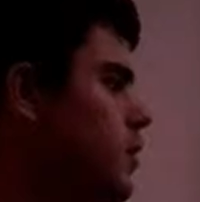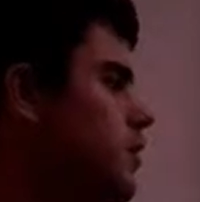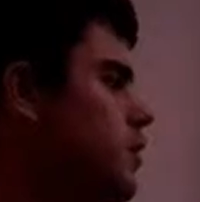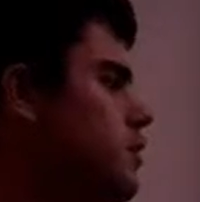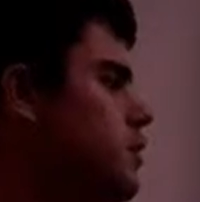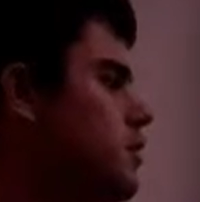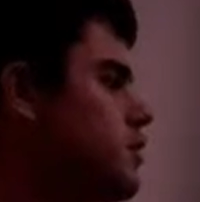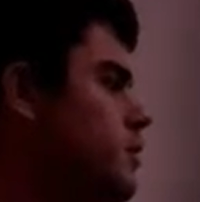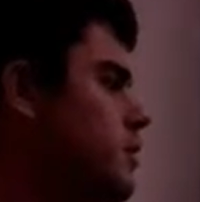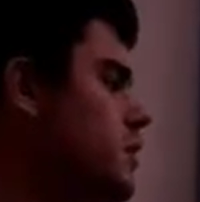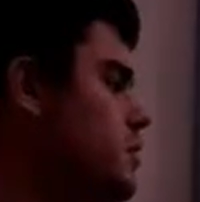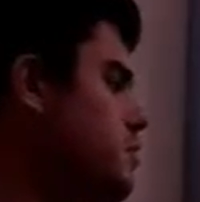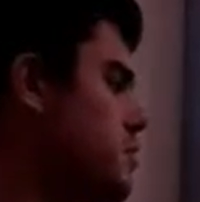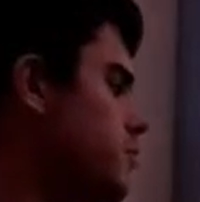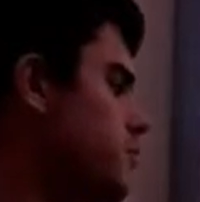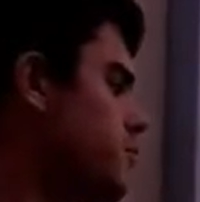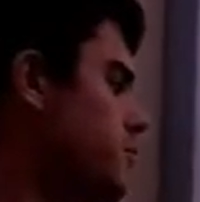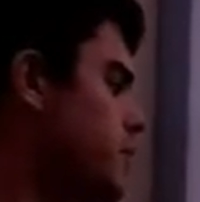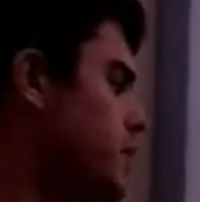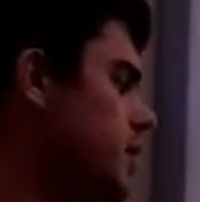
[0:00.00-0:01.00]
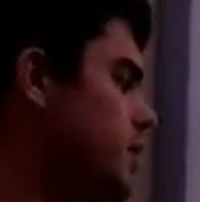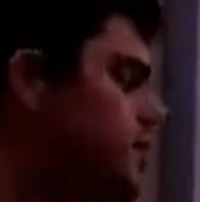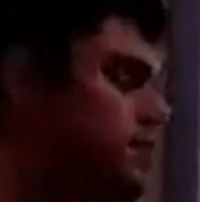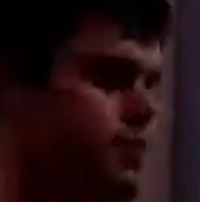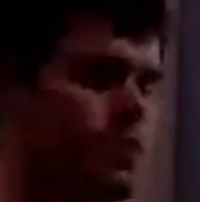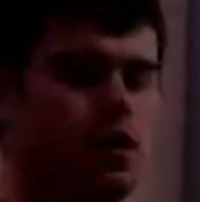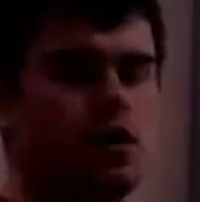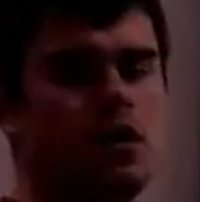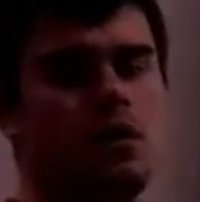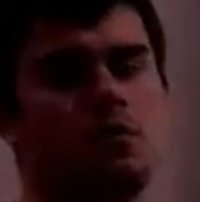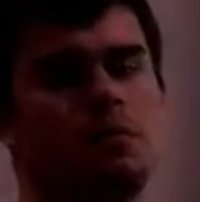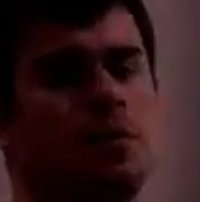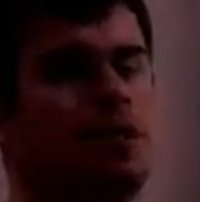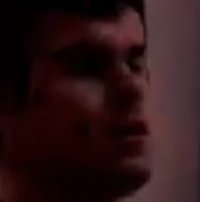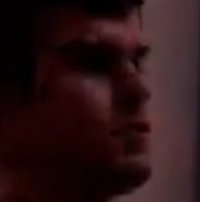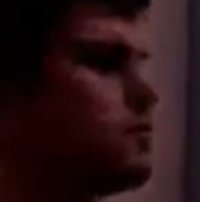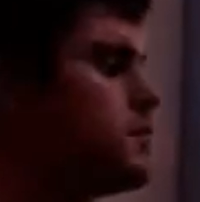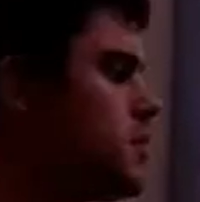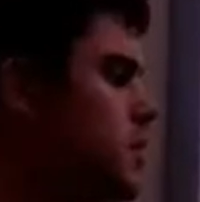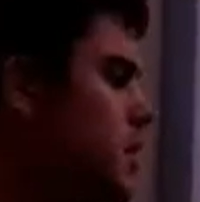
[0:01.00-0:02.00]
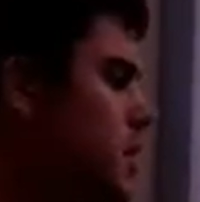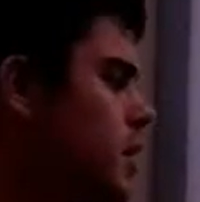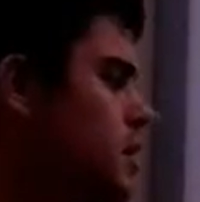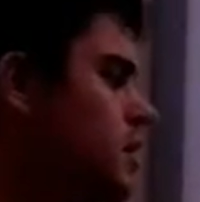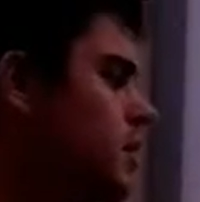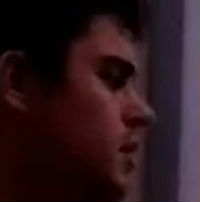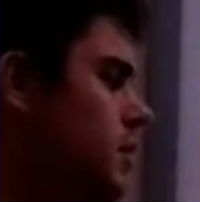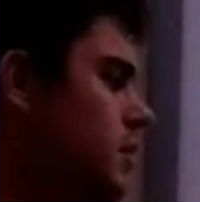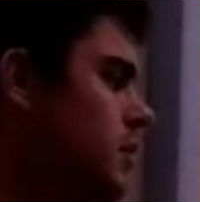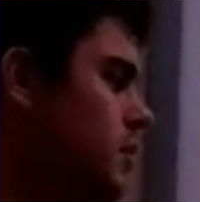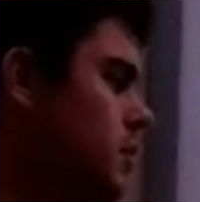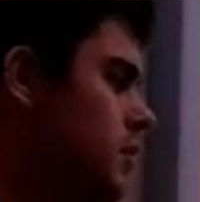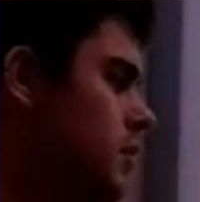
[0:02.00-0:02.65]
the degrees of freedom can be obtained